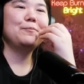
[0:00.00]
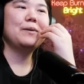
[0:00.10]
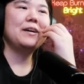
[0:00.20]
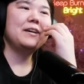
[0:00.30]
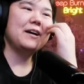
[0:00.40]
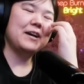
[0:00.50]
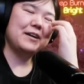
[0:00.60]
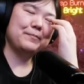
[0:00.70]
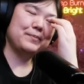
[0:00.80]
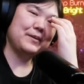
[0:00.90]
by
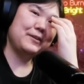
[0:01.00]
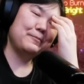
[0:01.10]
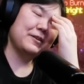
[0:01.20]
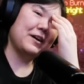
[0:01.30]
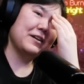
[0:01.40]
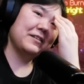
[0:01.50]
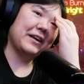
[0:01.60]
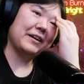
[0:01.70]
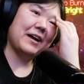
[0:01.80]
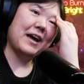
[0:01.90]
IMP, but
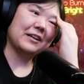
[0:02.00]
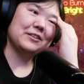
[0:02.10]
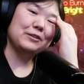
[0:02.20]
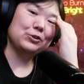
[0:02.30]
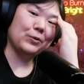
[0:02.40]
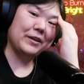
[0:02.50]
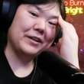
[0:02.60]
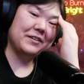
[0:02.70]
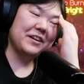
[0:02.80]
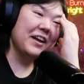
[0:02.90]
like actually enjoyed
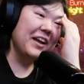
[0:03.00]
it.